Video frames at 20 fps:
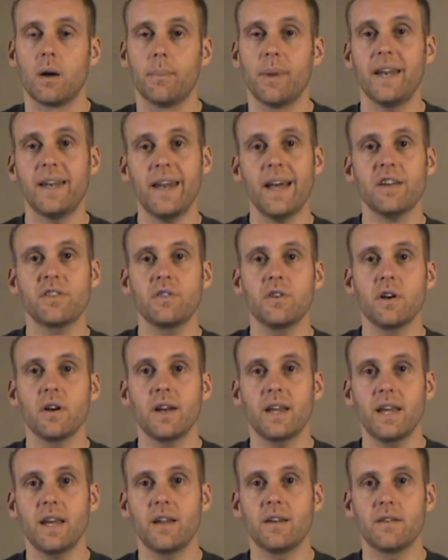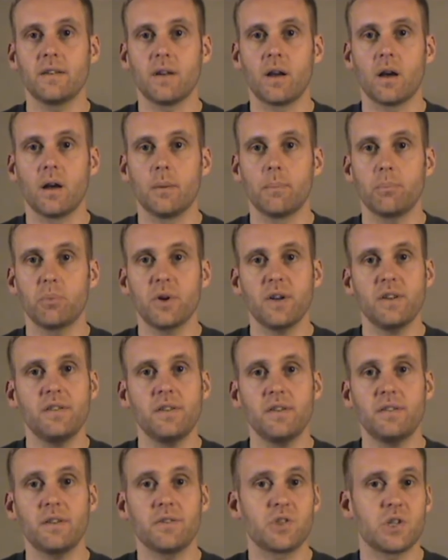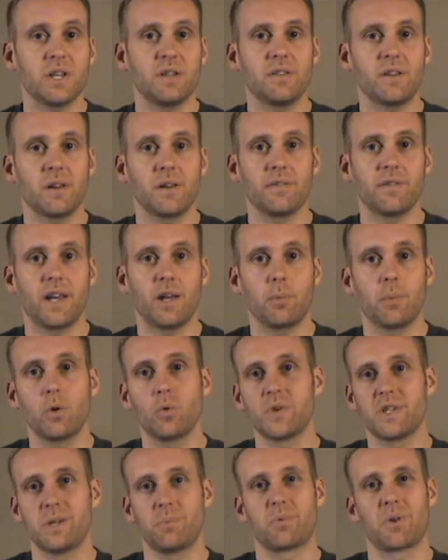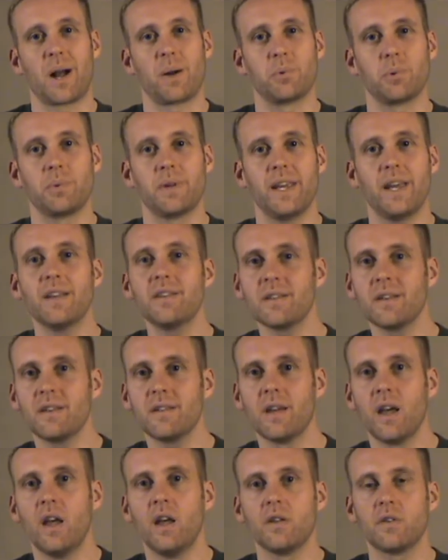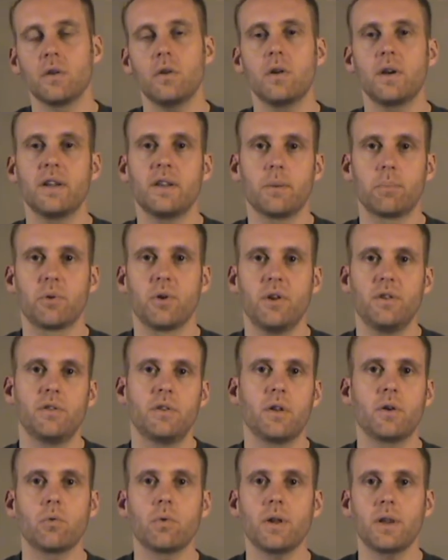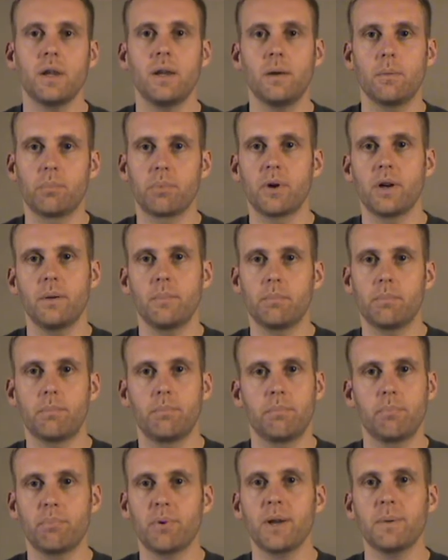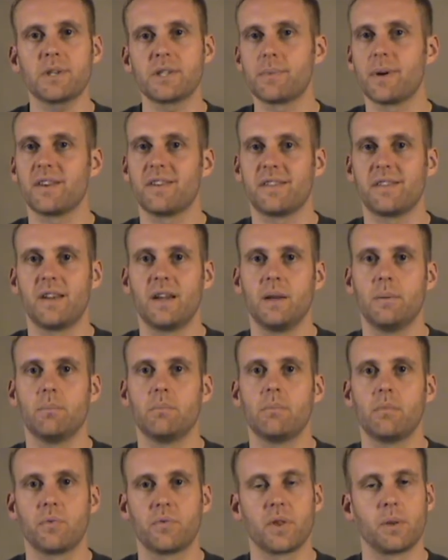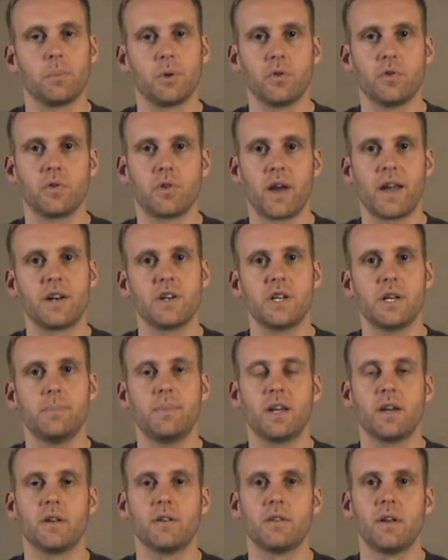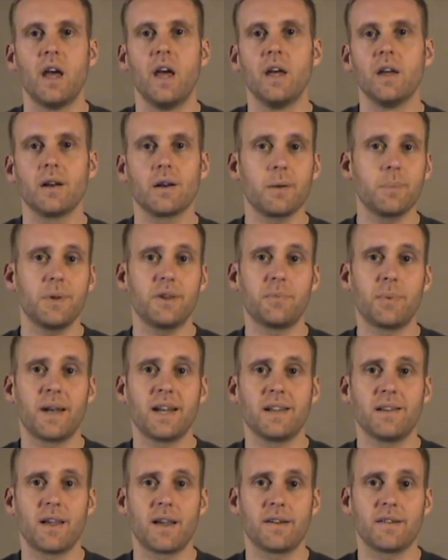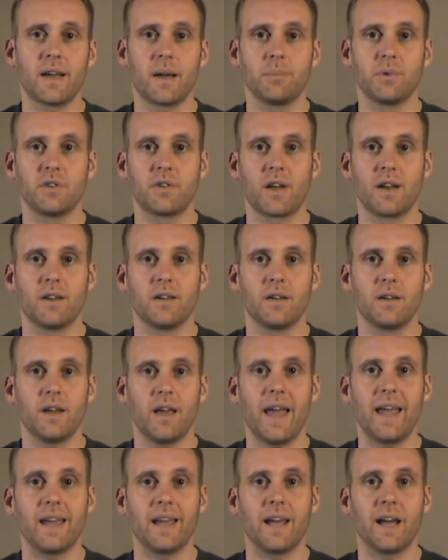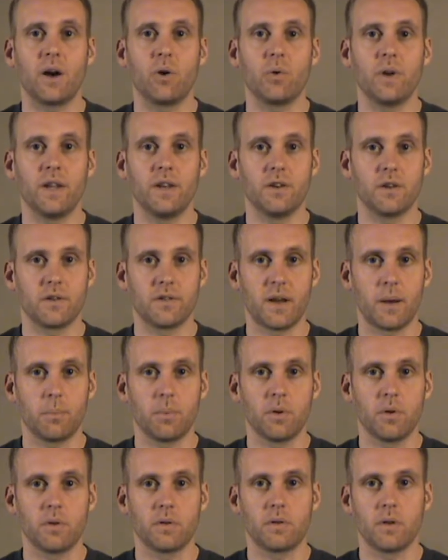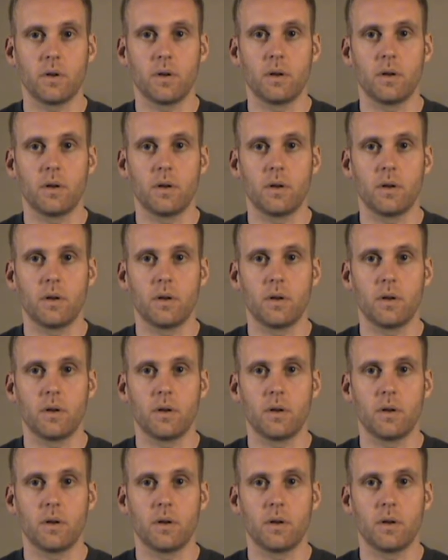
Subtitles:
Next, you're going to get Priestess if she's still available, which she probably isn't, so you'll get the Priest. They're really pretty much about the same for the blue strategy, because you're going to be spending a lot of time just kind of hanging out in your temples.